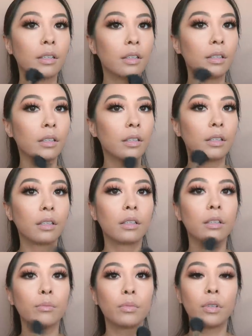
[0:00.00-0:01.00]
a
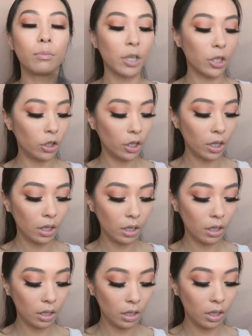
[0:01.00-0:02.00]
bit on my
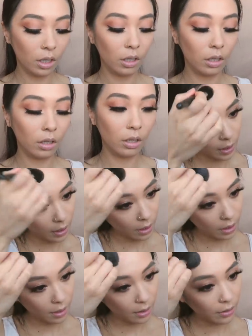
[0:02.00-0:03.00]
chin
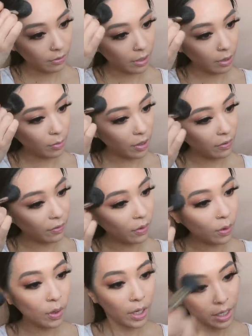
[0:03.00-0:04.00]
and around my
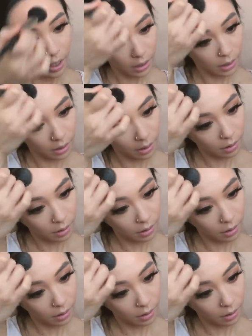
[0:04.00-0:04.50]
forehead.